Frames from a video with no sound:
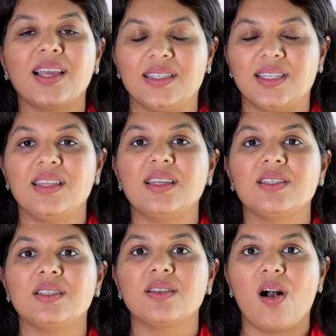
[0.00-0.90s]
I see
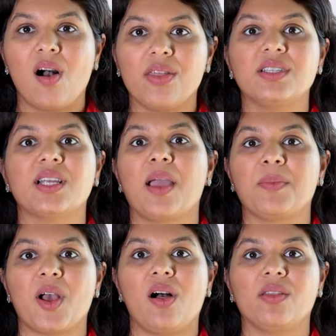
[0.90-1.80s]
this all the time,
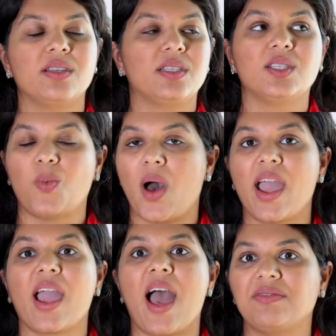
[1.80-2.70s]
y'all. This is
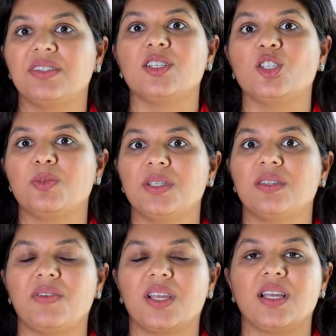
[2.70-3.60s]
why I have such
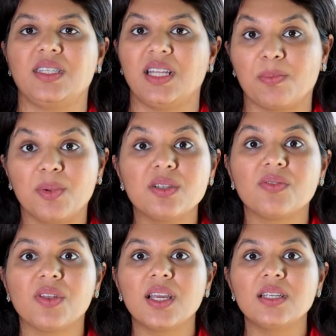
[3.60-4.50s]
specific examples
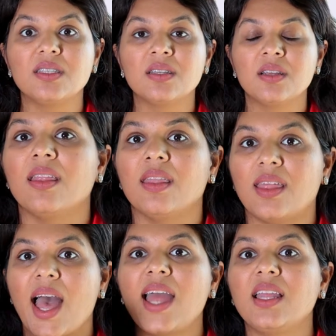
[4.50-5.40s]
for this.
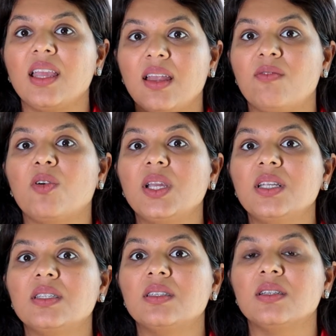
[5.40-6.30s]
That
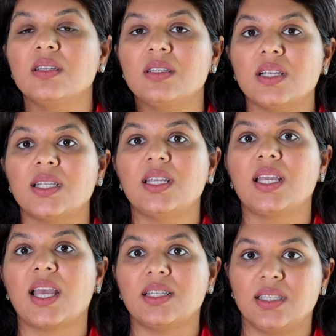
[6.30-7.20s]
invoice
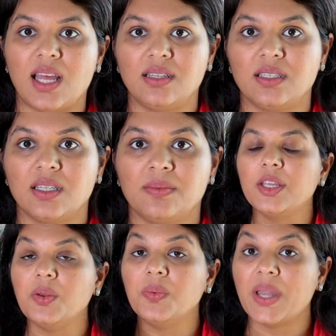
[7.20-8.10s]
doesn't get sent.
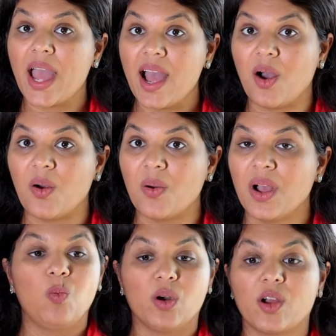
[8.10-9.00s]
You now,
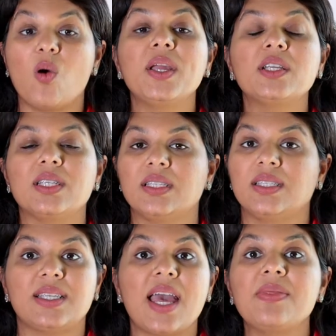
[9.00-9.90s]
we're going to
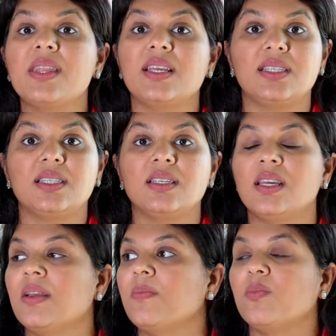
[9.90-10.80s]
send this
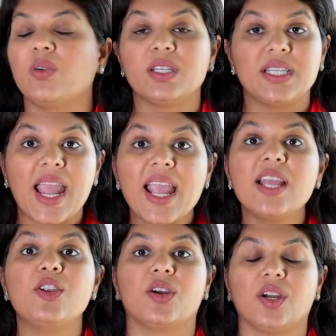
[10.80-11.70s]

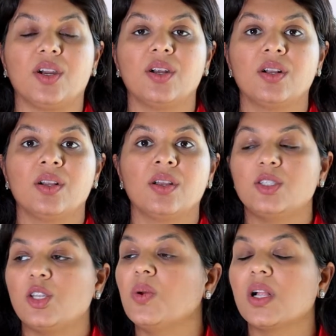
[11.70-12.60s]
retainer
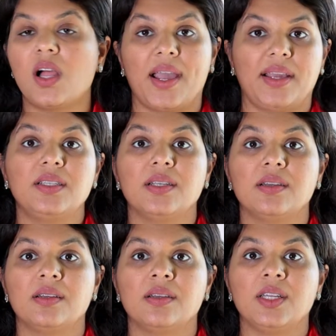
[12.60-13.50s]
to a client.
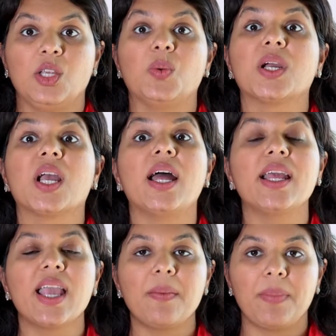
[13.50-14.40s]
You were
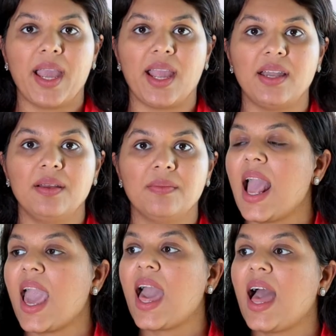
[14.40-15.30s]
gonna get paid
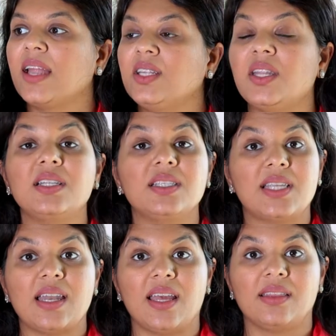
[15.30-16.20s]
and you didn't
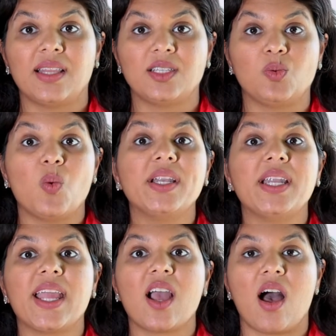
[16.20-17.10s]
send it. That's one
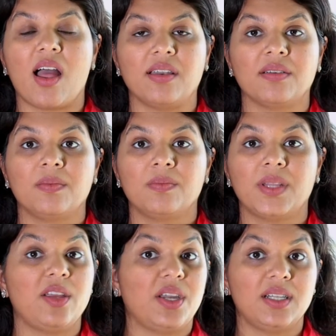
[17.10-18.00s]
day gone
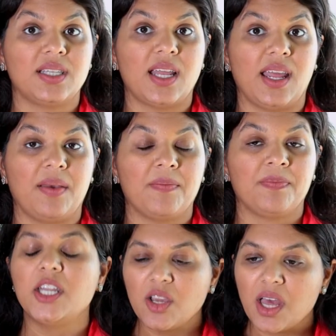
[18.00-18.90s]
that you didn't send it.
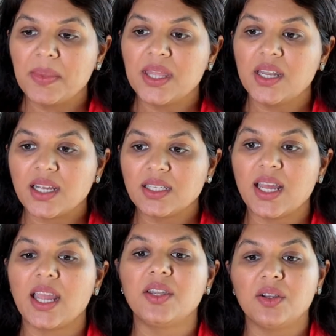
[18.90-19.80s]
Then you come in the next
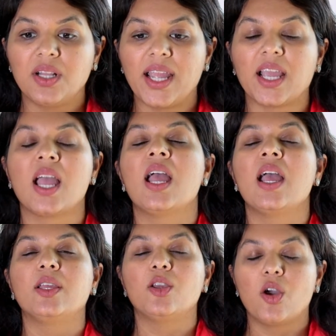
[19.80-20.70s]
day and you're like,
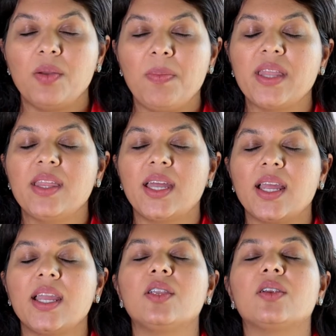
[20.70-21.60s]
you go to bed that
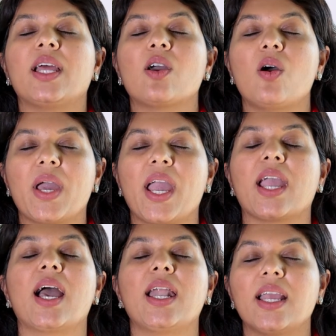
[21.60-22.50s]
night and you're like,
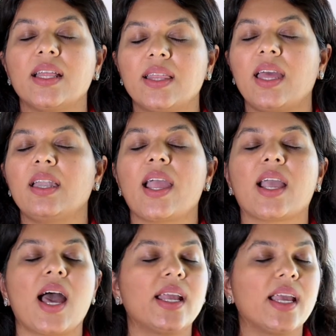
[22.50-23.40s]
okay, gotta get that, I
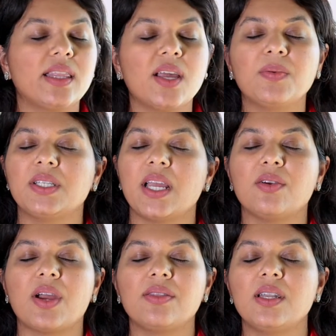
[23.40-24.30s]
gotta get that
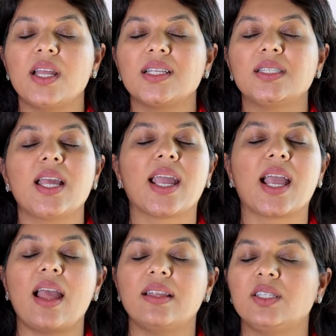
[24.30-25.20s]
retainer out the next day.
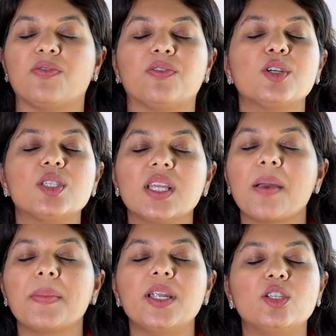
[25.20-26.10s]
It's the first thing
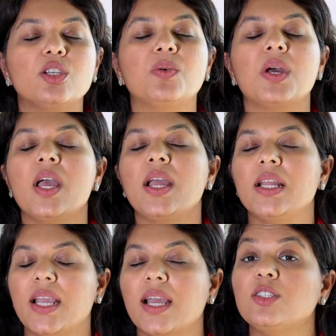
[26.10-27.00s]
I'm gonna do.
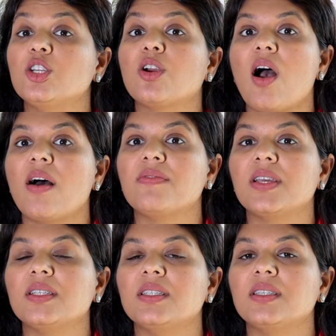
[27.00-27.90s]
You get to your
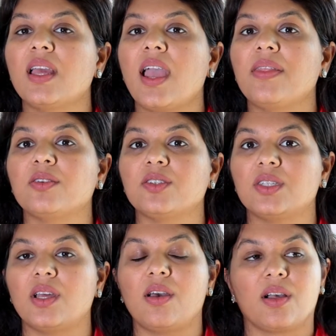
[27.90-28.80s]
office and
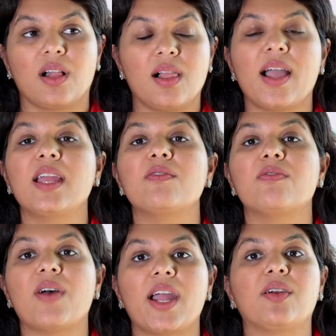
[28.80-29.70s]
there's a client
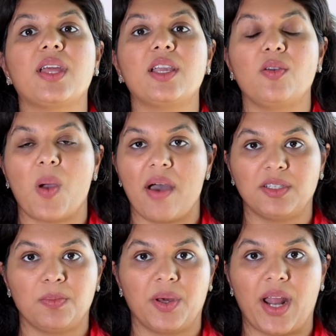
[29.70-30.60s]
fire that you have
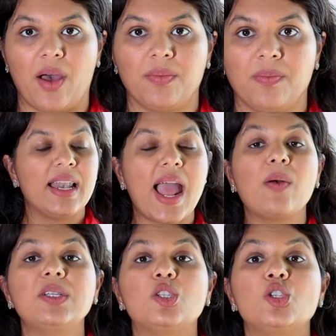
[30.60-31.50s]
to put out.
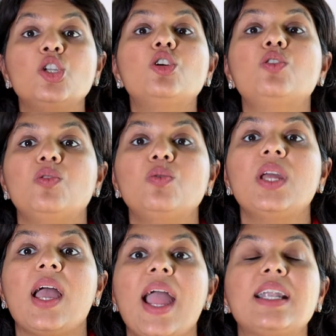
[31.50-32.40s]
Now it's noon
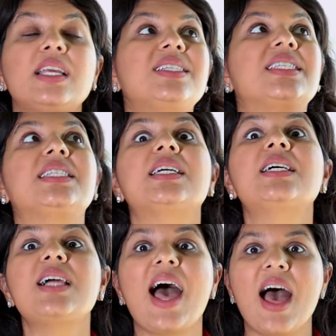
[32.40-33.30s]
and you
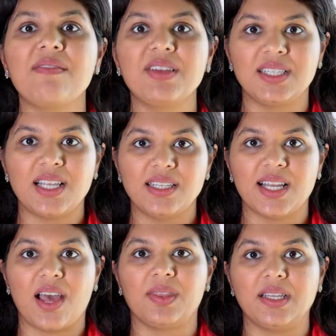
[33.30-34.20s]
still haven't sent
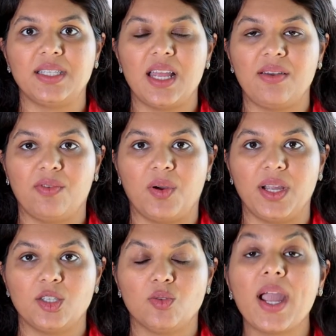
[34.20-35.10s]
out this
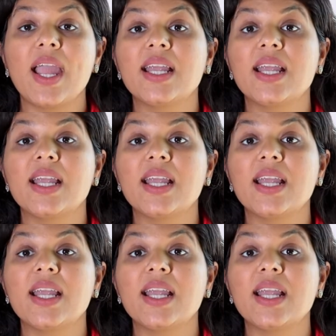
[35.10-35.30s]
invoice, right?